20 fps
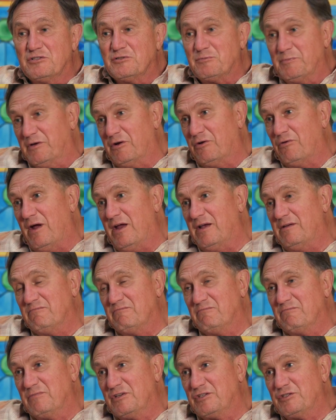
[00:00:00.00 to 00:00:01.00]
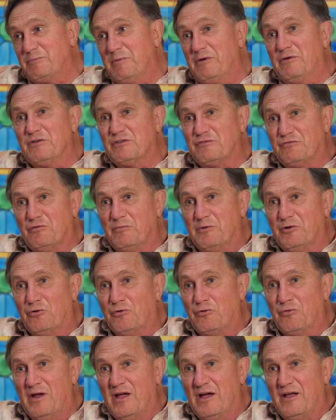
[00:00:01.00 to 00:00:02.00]
just been a great experience for me
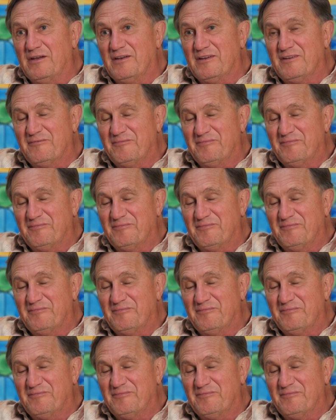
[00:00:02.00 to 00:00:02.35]
all round.